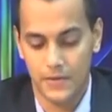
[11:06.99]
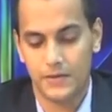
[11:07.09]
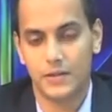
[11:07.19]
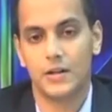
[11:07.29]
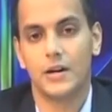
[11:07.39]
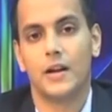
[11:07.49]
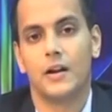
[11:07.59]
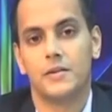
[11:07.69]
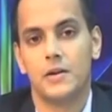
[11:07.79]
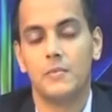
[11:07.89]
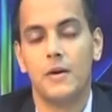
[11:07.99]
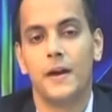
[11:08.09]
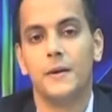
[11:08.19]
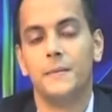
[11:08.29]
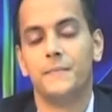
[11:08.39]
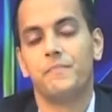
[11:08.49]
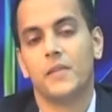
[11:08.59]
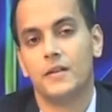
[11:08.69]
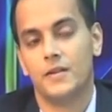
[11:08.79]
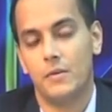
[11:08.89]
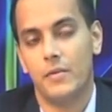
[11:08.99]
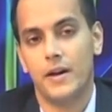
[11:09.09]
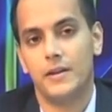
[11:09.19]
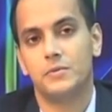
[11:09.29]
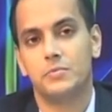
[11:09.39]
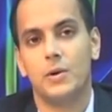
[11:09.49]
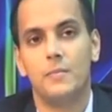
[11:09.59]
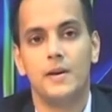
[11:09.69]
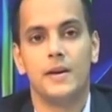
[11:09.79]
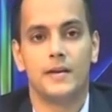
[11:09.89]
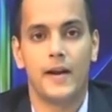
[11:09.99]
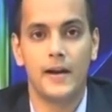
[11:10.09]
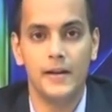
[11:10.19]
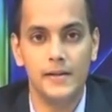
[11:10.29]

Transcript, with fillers: Reaction turbine on the other hand the rotor as well as the